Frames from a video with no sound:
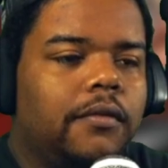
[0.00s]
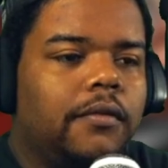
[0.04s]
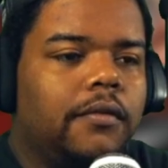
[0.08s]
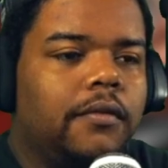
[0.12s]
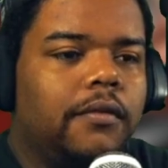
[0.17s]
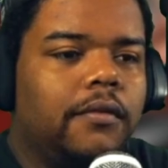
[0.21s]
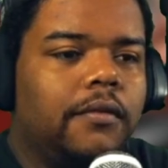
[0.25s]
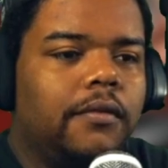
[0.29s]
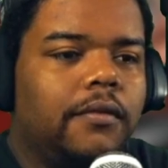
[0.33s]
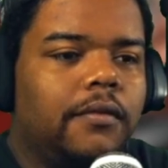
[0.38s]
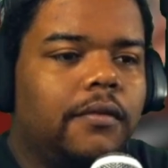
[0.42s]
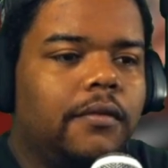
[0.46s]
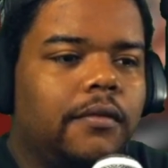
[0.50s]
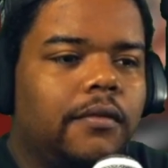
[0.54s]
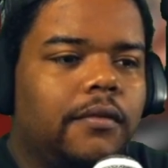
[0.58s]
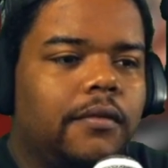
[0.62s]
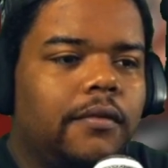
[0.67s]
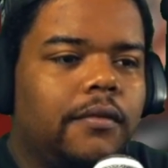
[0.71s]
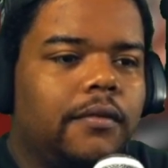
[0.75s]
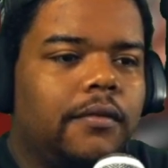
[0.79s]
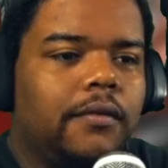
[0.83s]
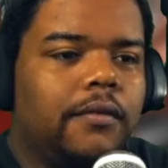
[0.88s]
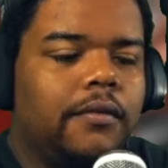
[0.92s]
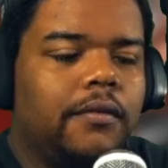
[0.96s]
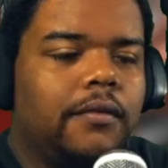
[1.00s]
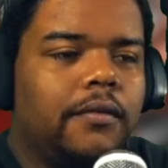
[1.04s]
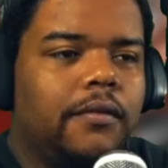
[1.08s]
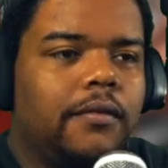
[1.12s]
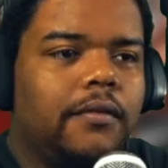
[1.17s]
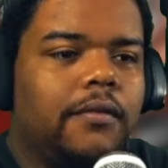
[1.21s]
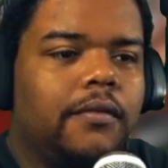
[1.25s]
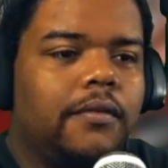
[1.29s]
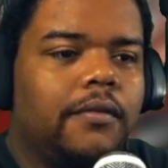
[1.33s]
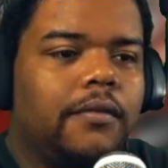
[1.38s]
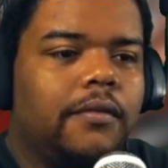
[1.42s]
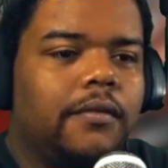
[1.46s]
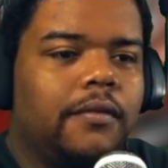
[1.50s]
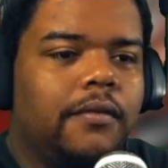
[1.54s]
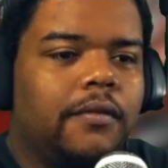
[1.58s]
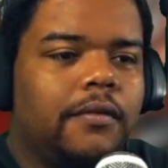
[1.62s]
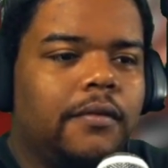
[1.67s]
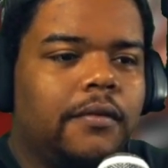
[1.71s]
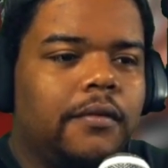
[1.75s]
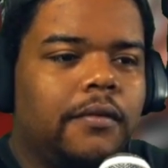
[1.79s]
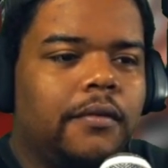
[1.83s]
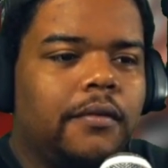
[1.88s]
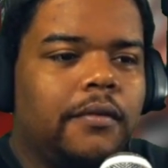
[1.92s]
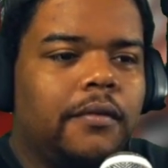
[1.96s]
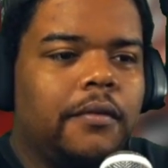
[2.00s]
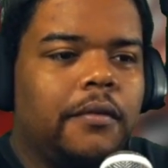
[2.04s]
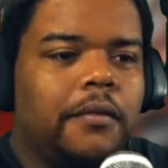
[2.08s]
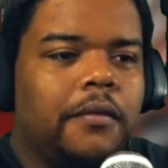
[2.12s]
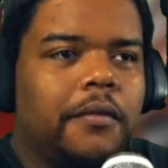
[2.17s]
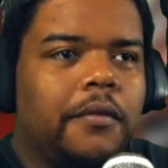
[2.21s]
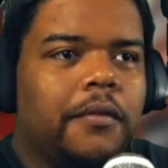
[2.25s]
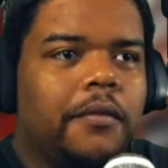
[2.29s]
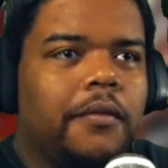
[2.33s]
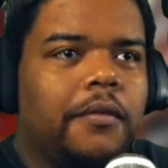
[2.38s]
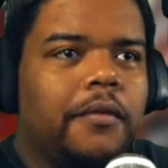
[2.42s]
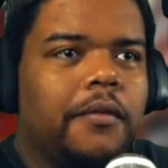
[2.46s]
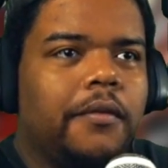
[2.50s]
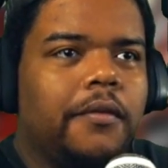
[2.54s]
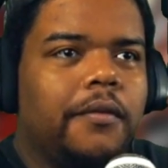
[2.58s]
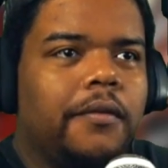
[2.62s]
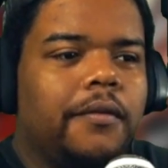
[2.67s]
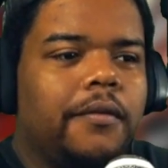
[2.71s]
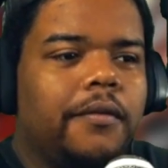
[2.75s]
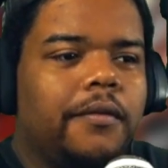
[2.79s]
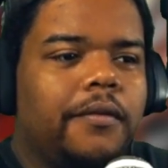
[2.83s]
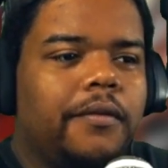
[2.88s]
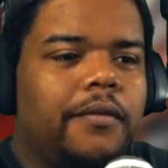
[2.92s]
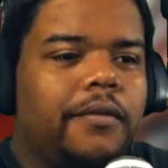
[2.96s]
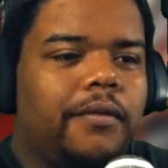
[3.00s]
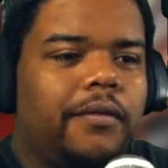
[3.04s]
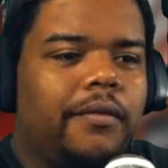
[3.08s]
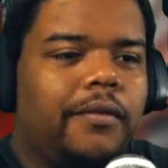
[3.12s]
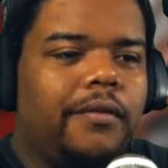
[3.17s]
(not speaking)